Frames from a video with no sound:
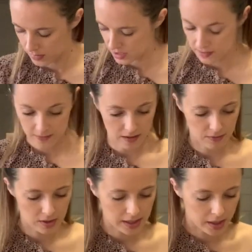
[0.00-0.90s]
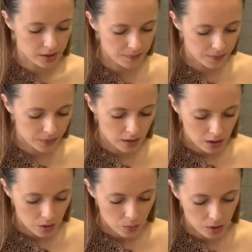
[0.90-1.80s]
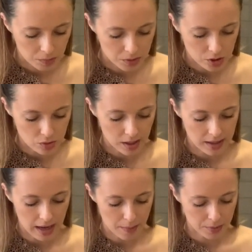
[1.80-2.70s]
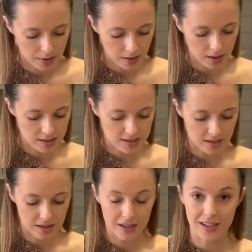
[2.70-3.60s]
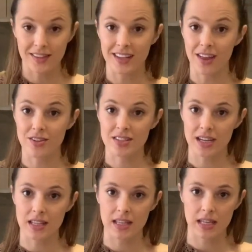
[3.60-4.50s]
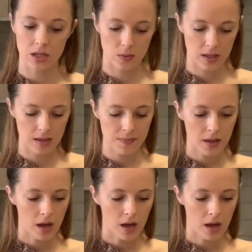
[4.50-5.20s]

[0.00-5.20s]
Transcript: save that for later. We're gonna put dried apricots on the other side of the kiwi.